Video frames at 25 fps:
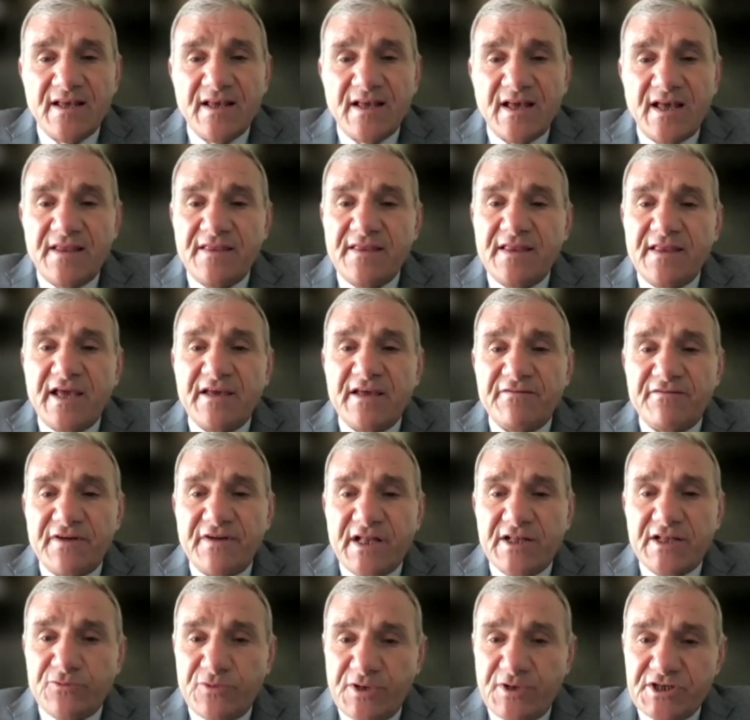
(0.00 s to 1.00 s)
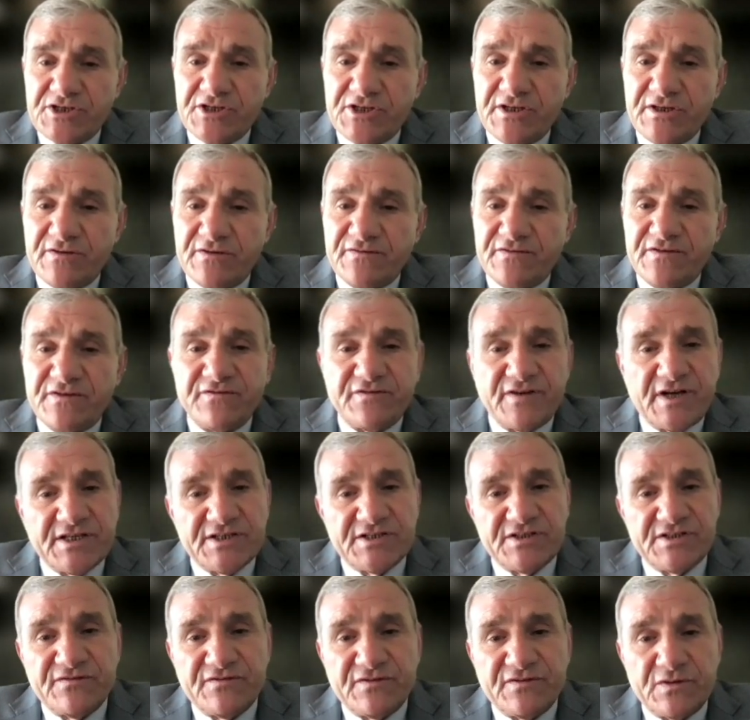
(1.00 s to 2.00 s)
and the evaluation of
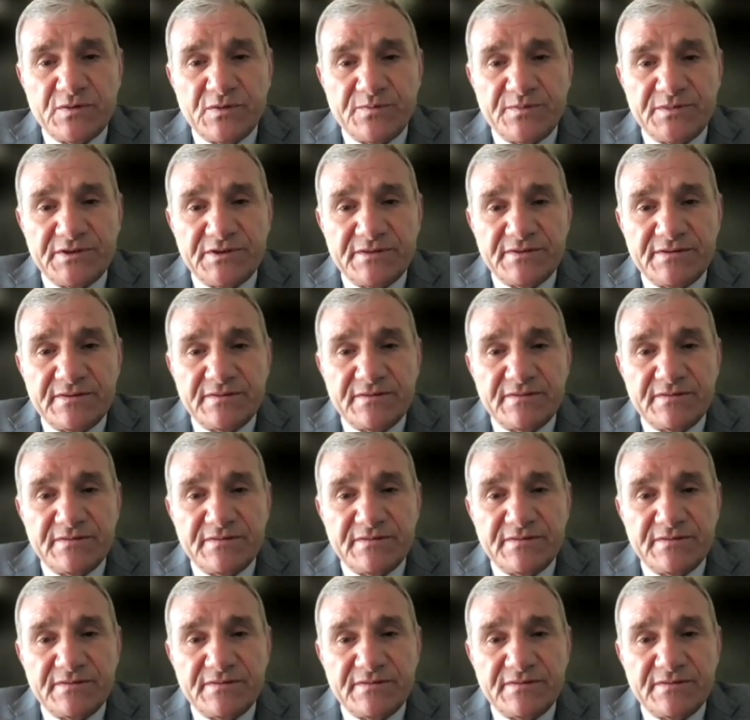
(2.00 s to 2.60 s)
device development